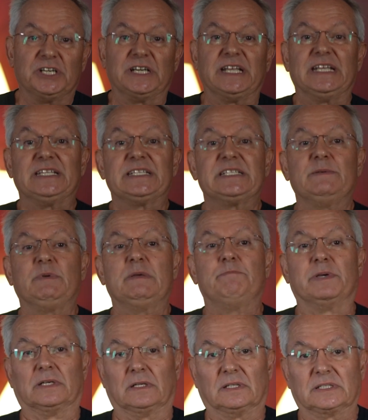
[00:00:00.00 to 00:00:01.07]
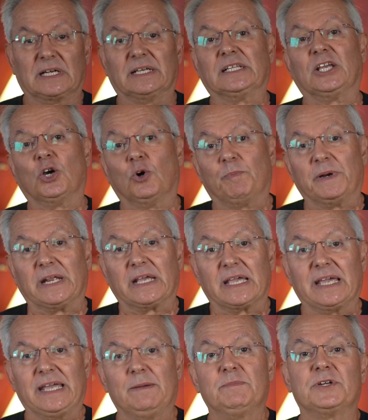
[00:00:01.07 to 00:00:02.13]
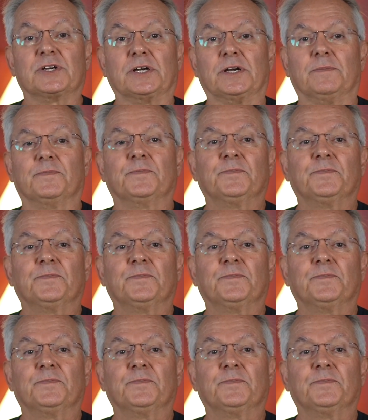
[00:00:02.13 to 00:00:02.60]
needs to be built on the opening game turn.